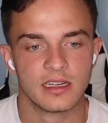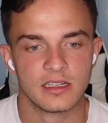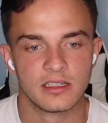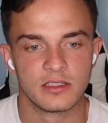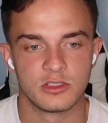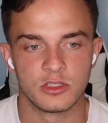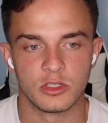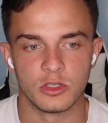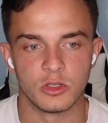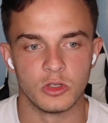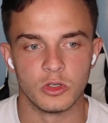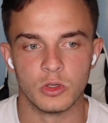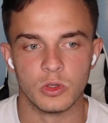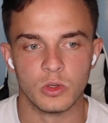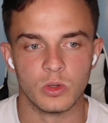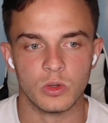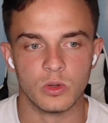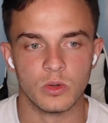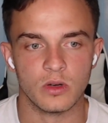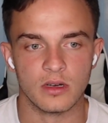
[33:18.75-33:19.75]

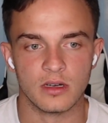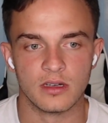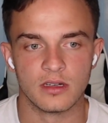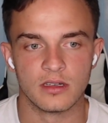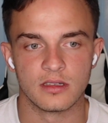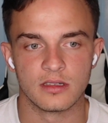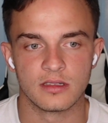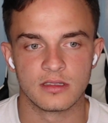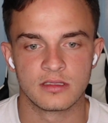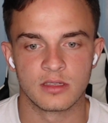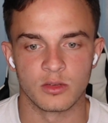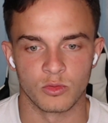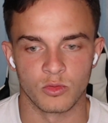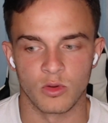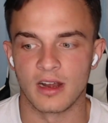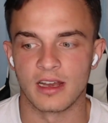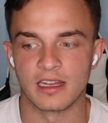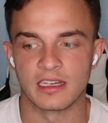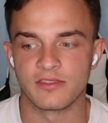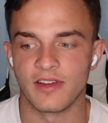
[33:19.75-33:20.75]
to
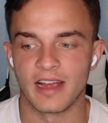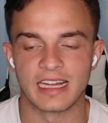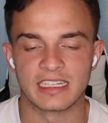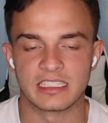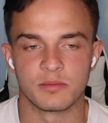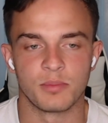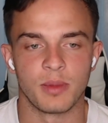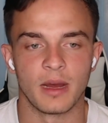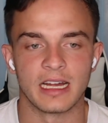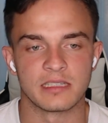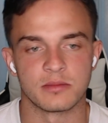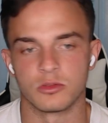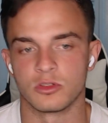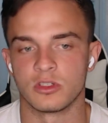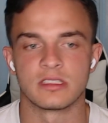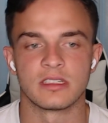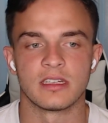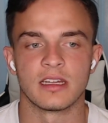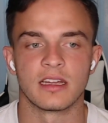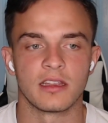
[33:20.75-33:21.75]
run as fast as possible,
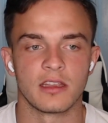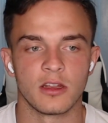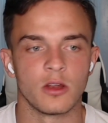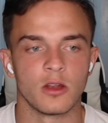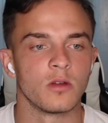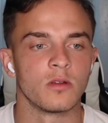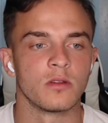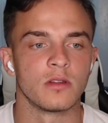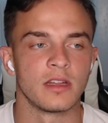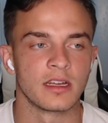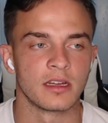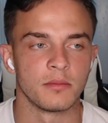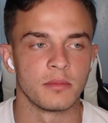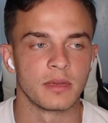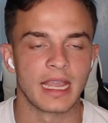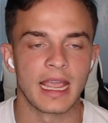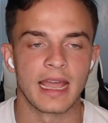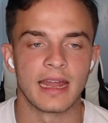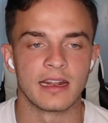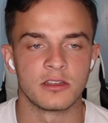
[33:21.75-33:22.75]
just like like a
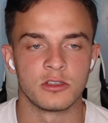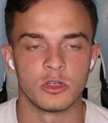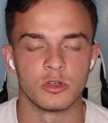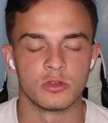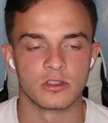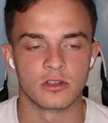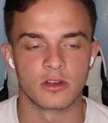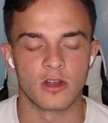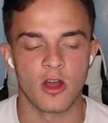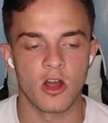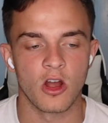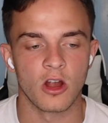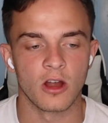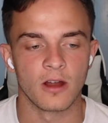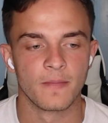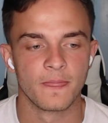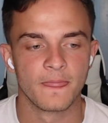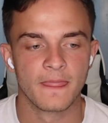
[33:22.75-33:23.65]
mechanic tunes a car.